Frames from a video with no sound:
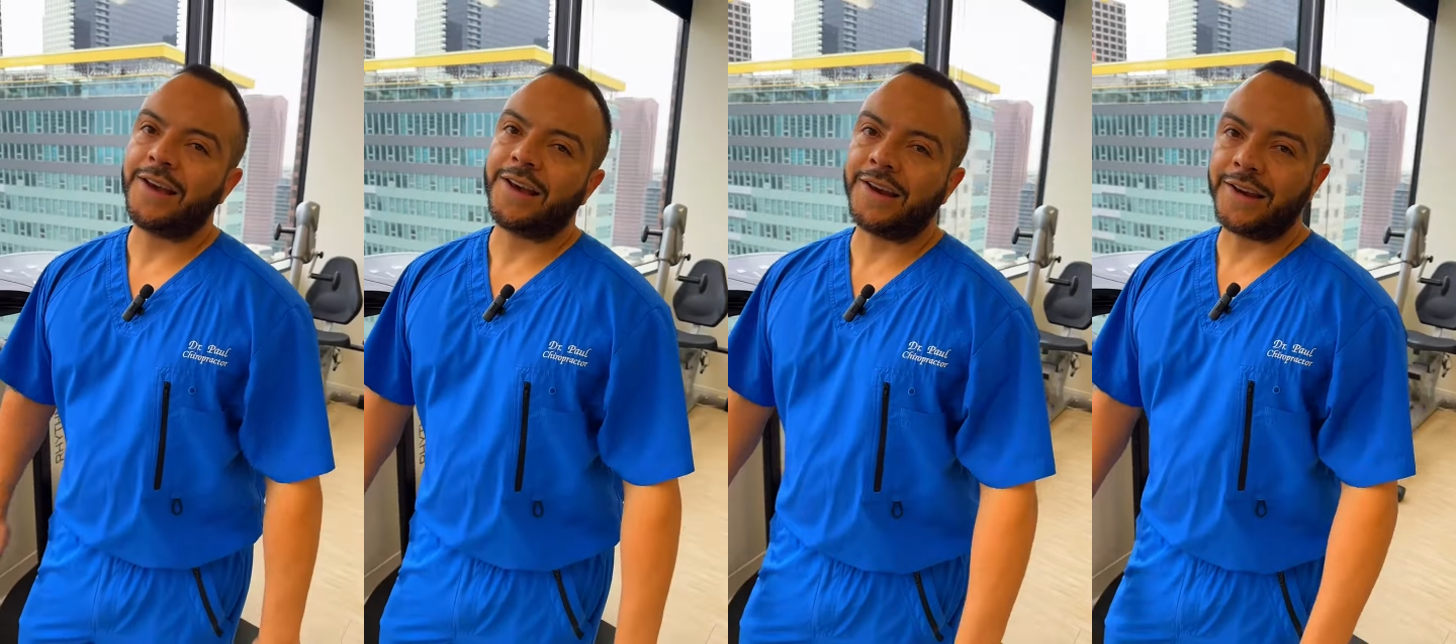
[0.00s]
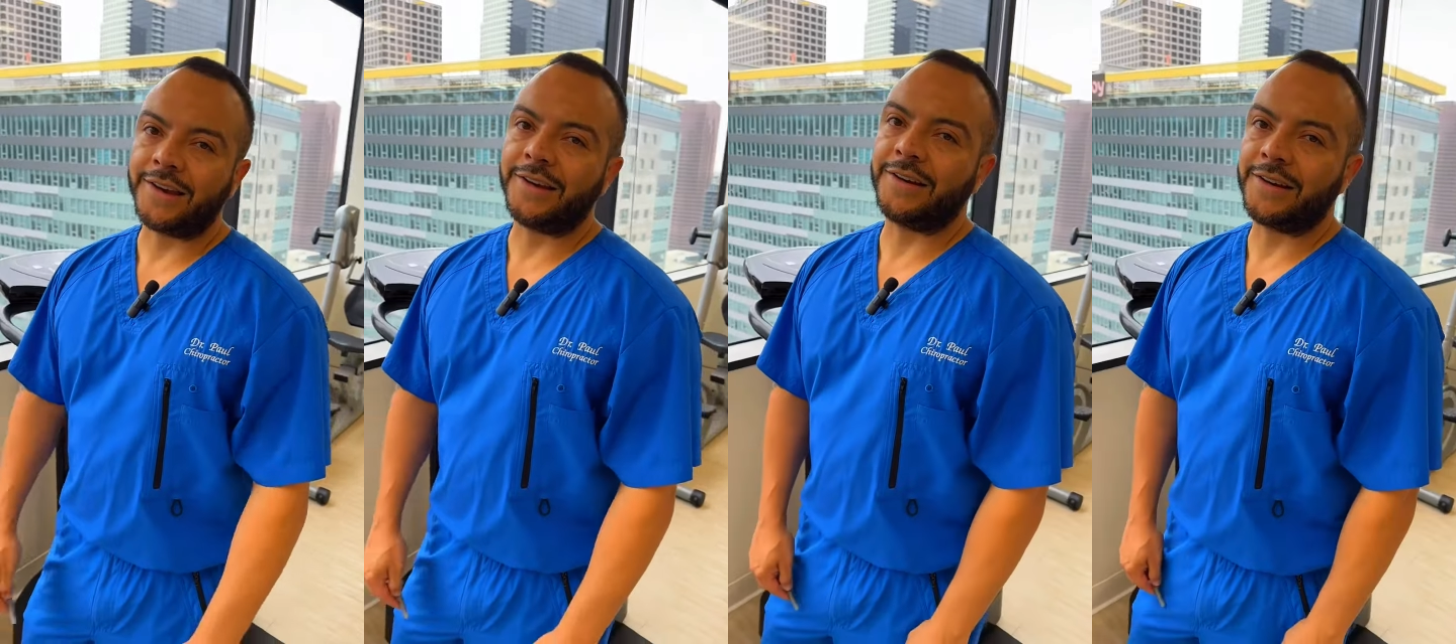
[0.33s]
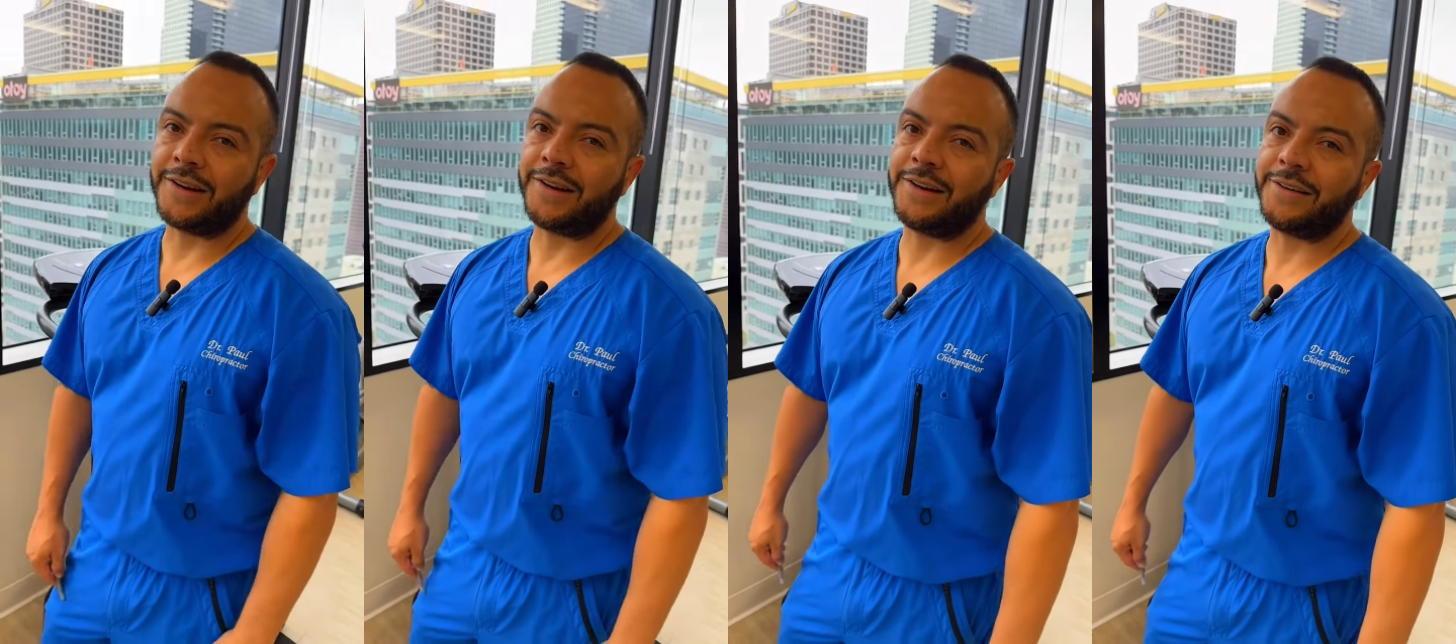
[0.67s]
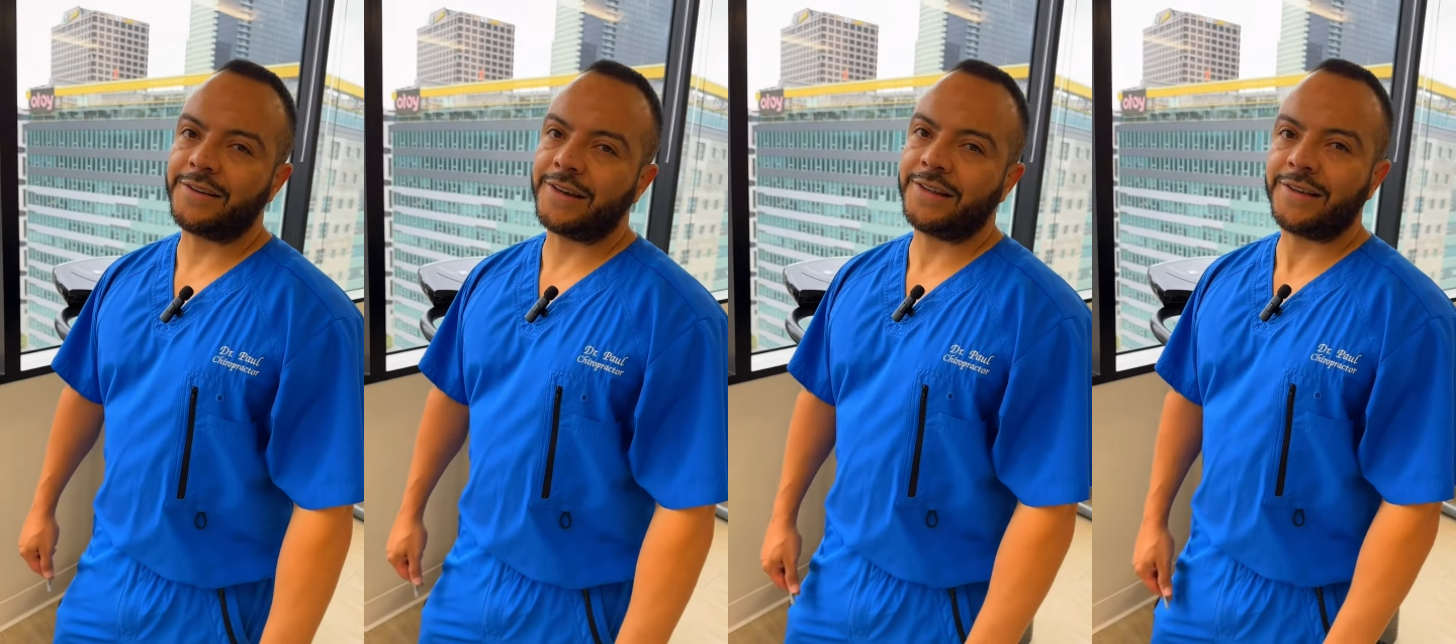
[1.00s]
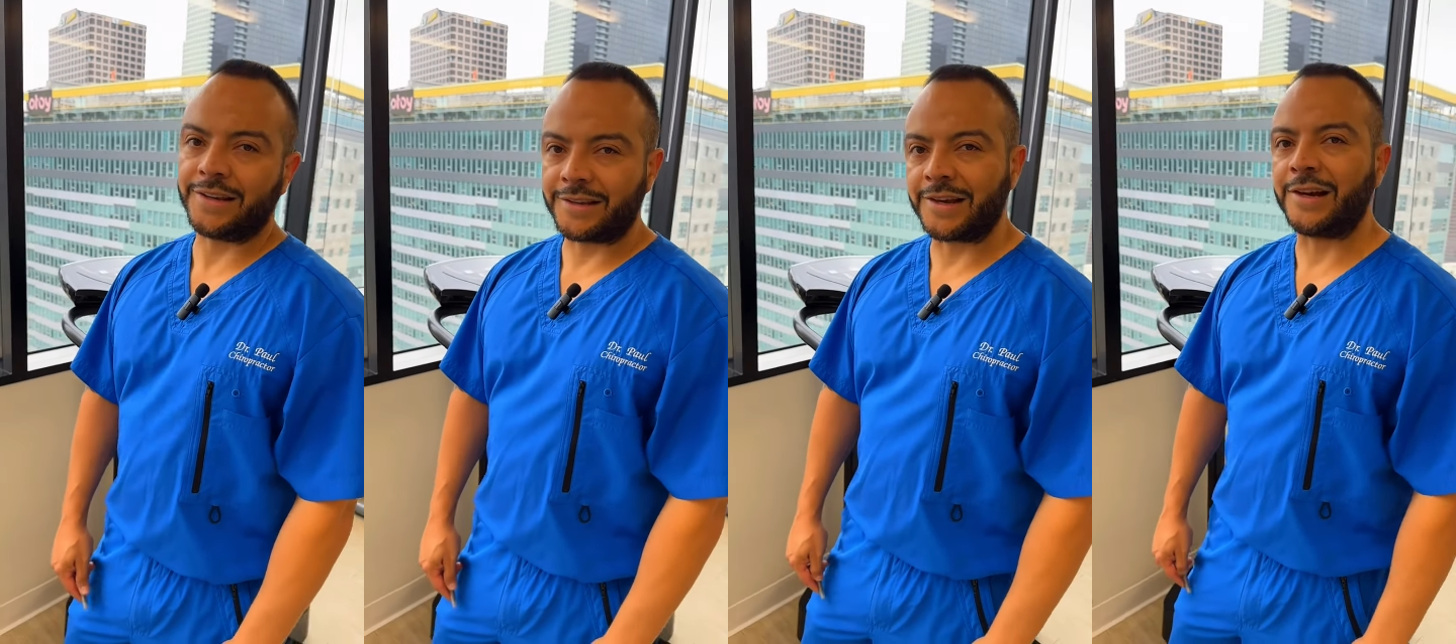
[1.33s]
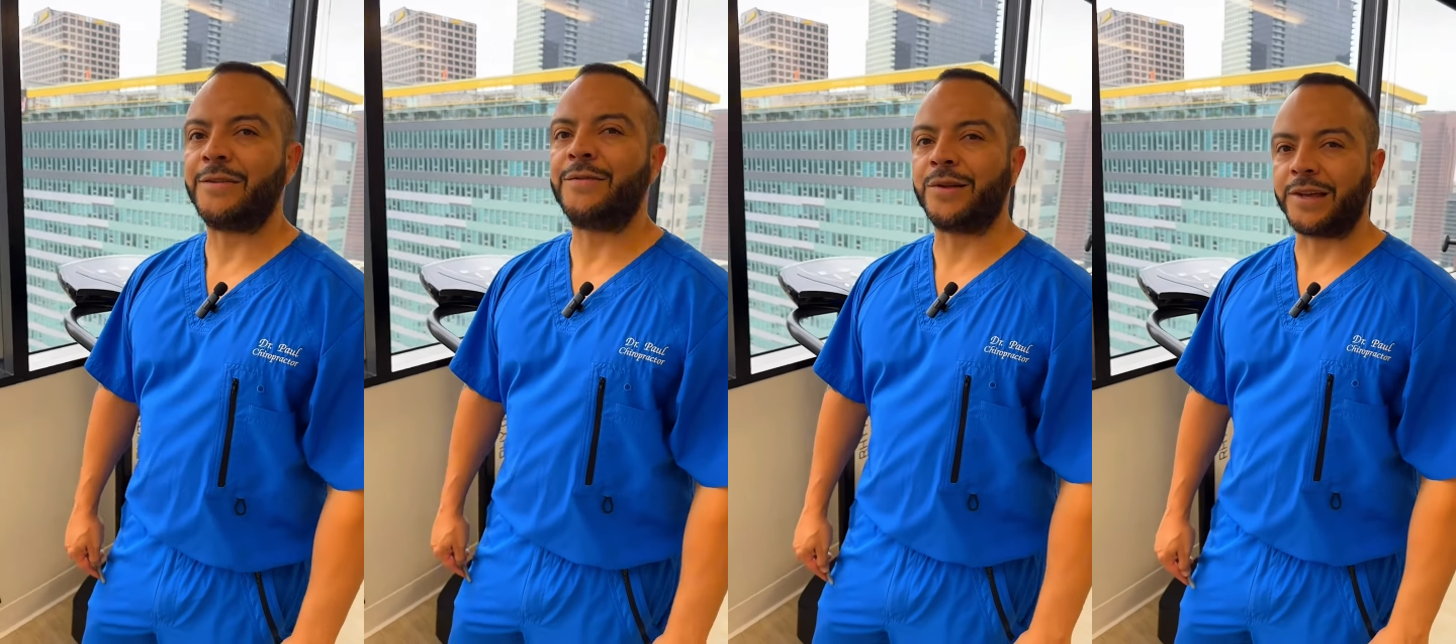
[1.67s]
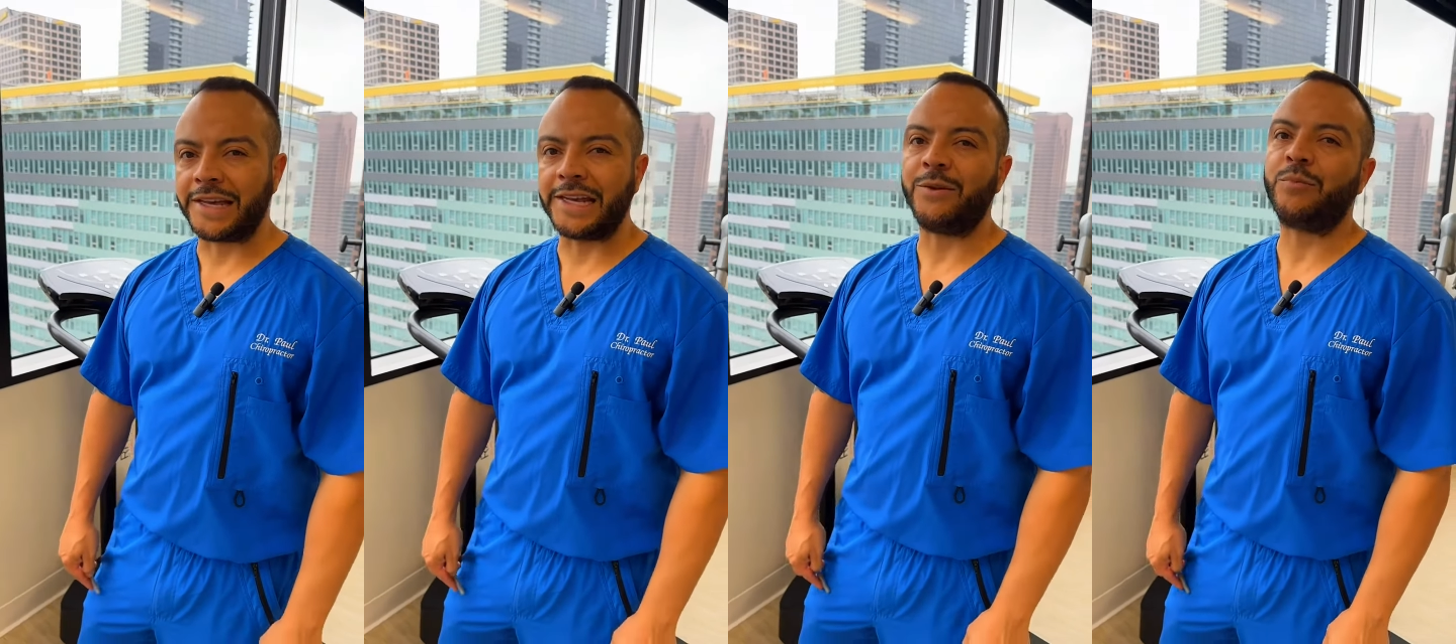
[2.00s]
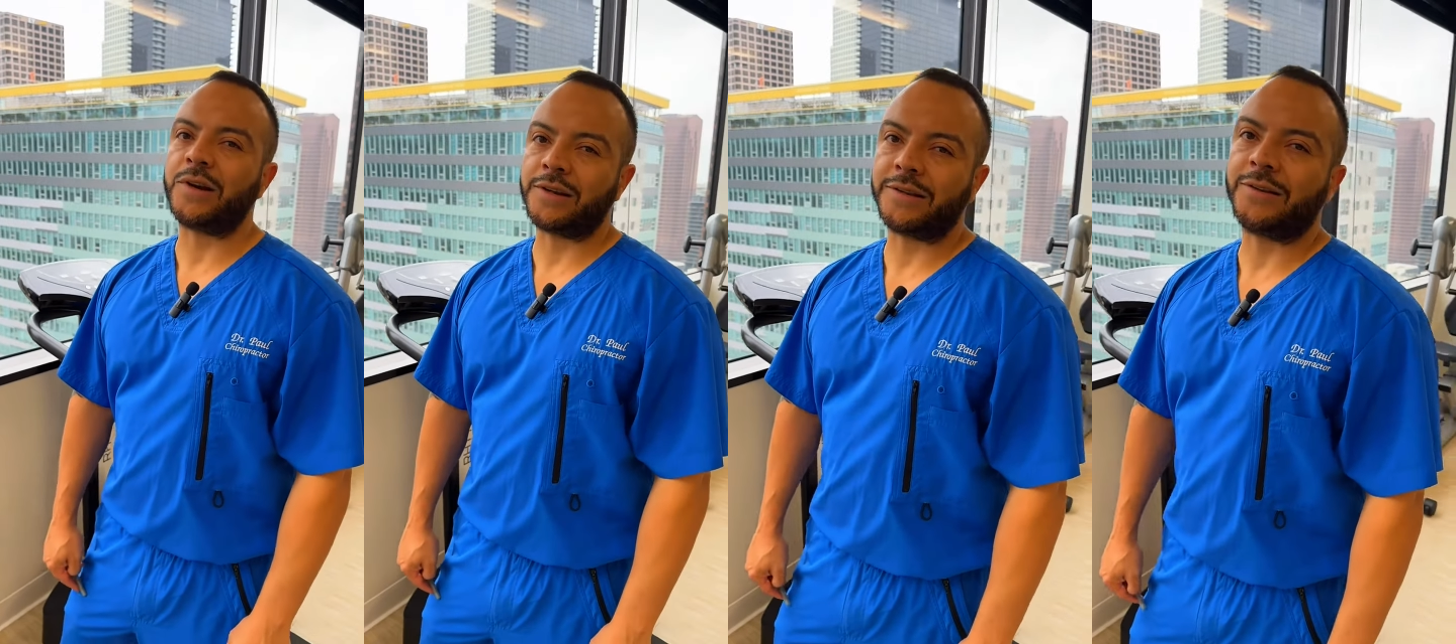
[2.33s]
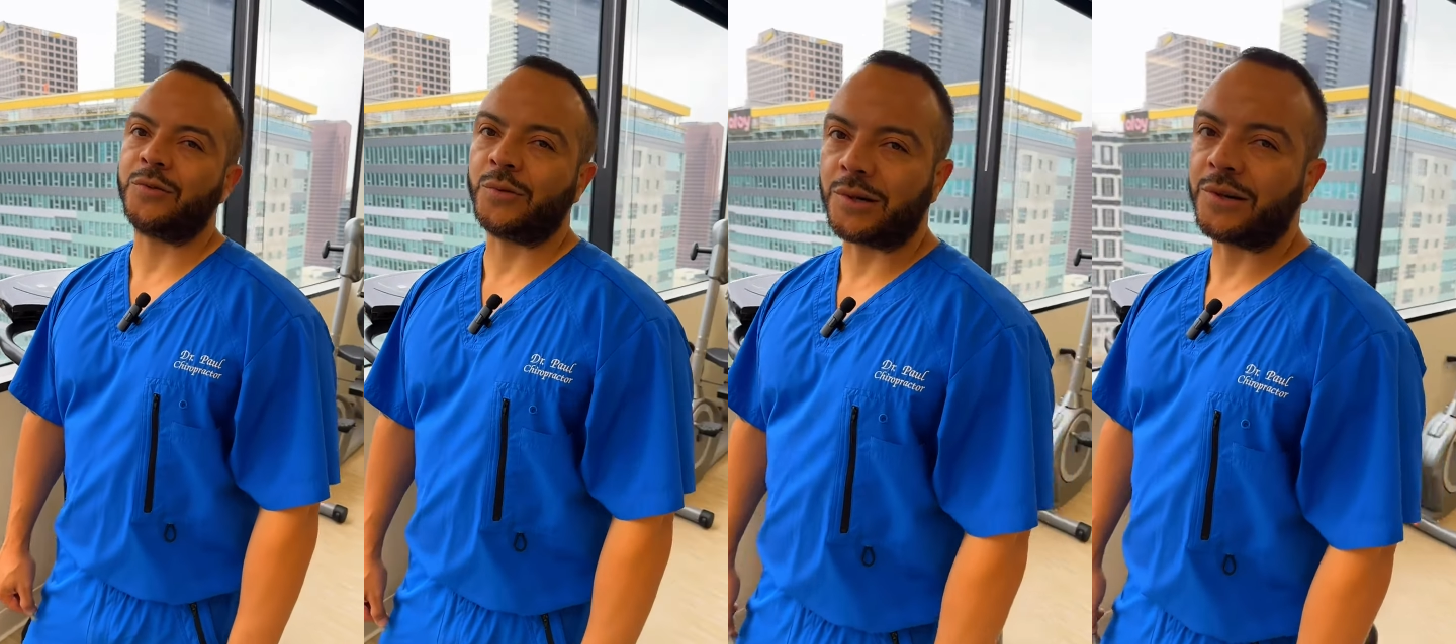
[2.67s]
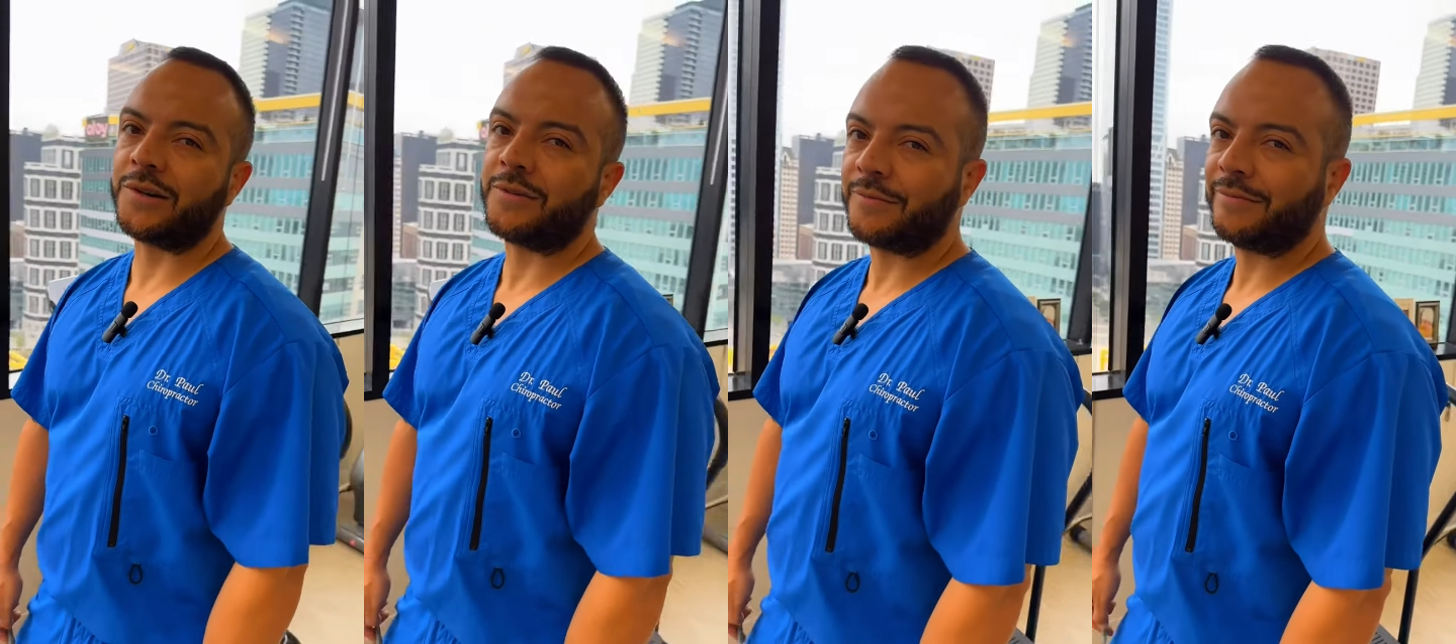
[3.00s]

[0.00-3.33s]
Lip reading: and it takes time for the healing process to occur.